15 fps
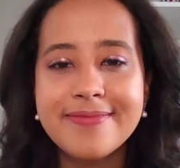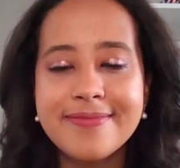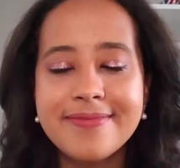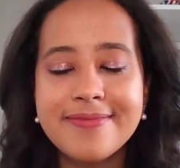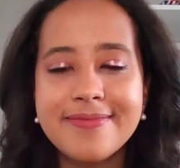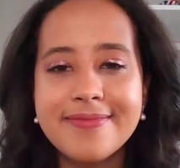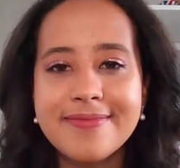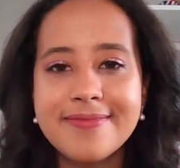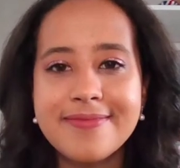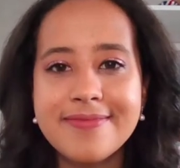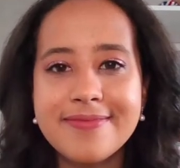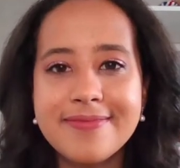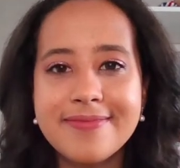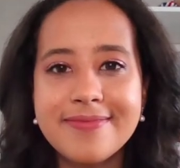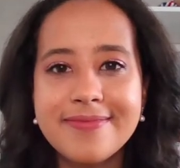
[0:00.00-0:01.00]

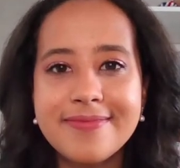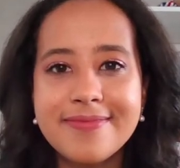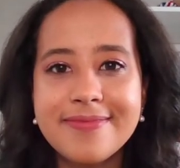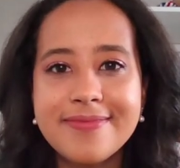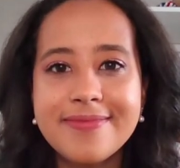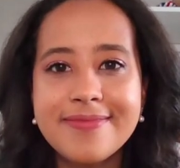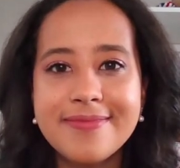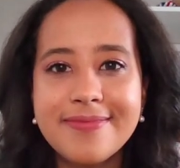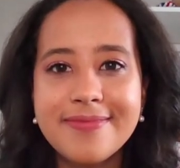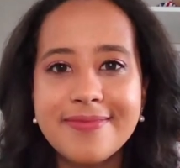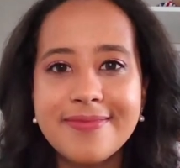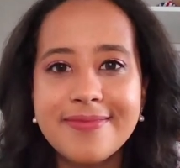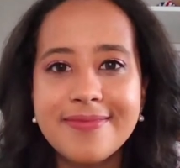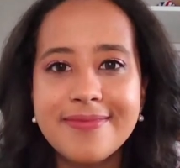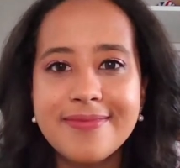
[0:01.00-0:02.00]

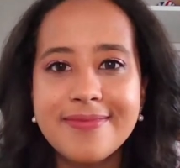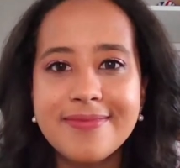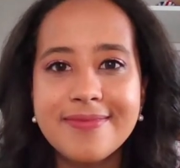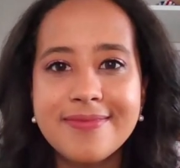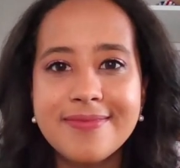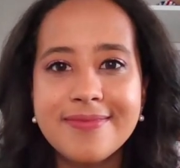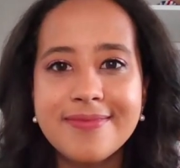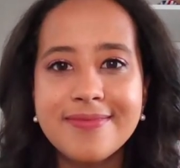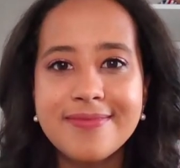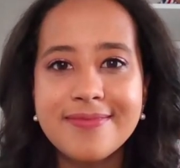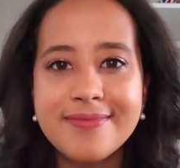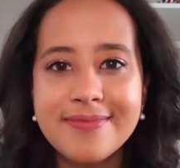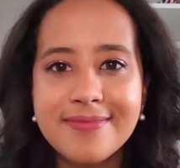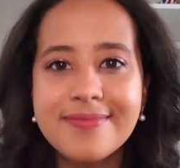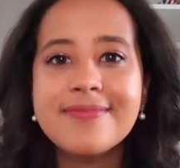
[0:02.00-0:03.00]

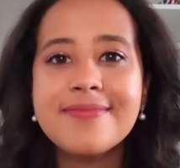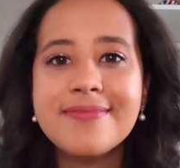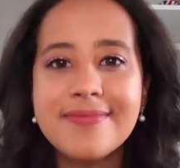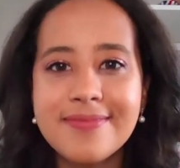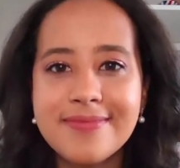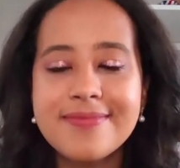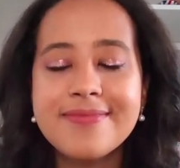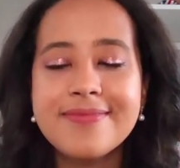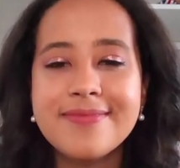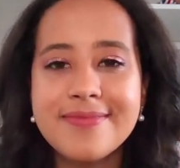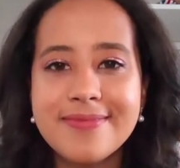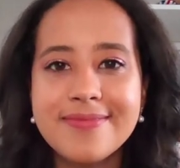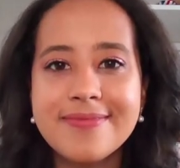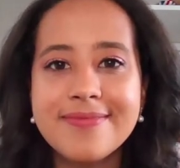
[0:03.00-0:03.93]
(not speaking)